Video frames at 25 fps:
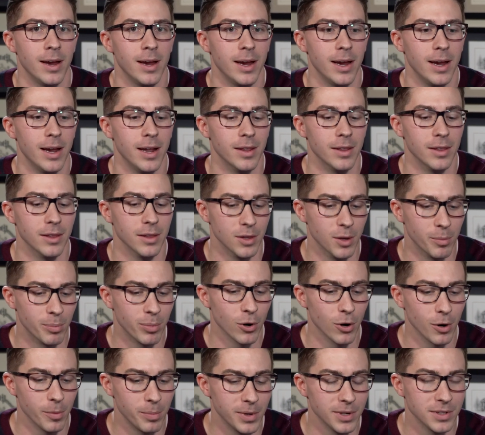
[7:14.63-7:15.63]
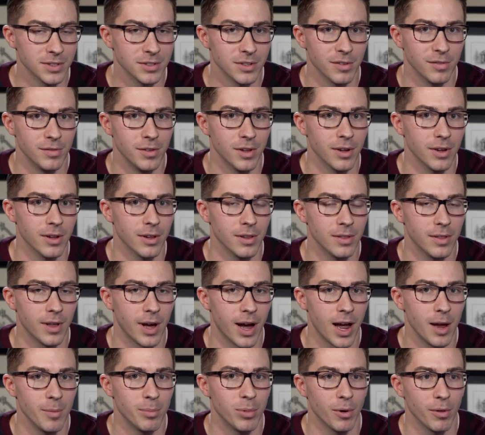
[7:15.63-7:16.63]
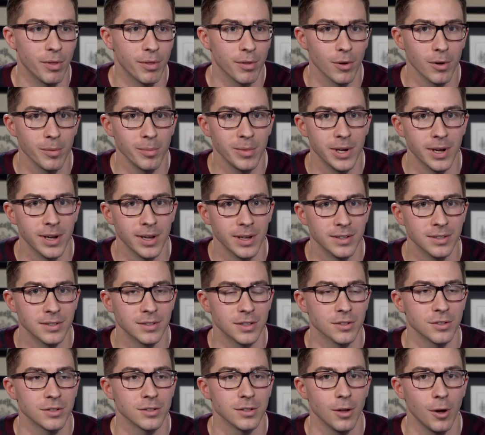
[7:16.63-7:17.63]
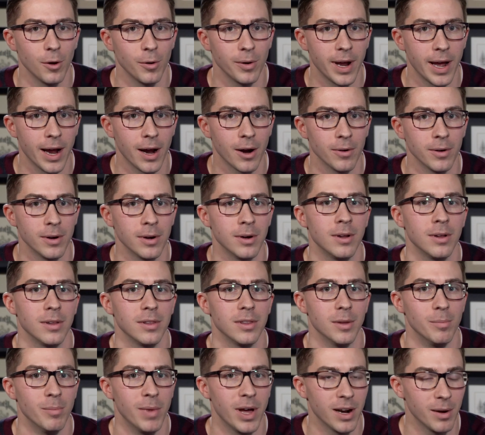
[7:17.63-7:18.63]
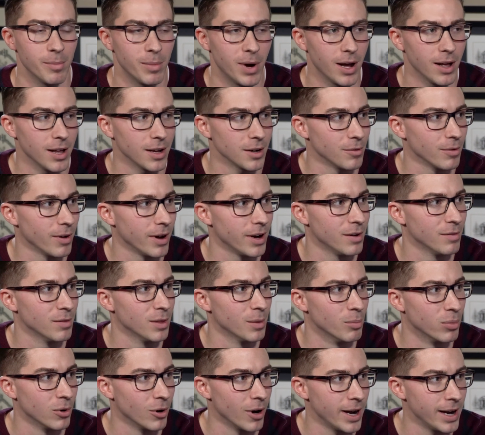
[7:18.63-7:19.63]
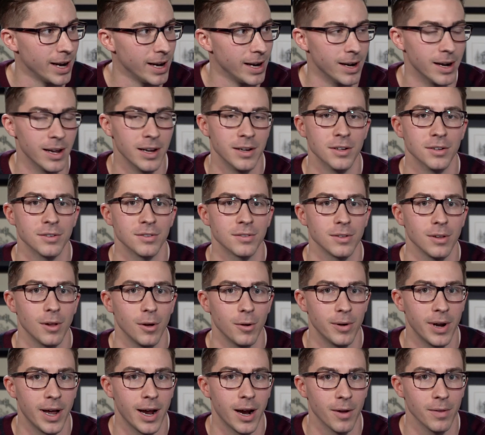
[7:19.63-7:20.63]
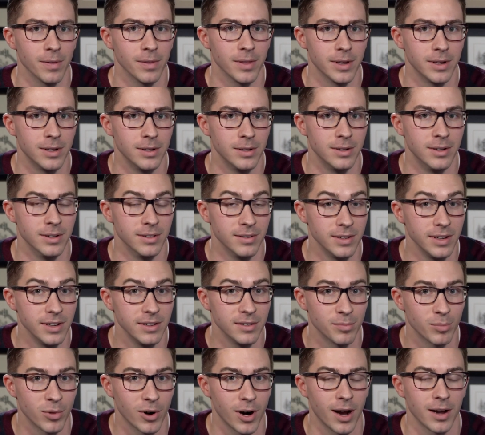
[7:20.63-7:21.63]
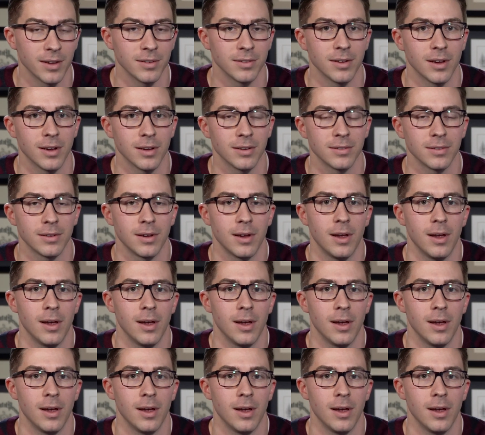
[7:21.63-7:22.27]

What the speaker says: And the purpose of the hypothermia is to slow down the metabolic rate of the brain and to slow down the disease process.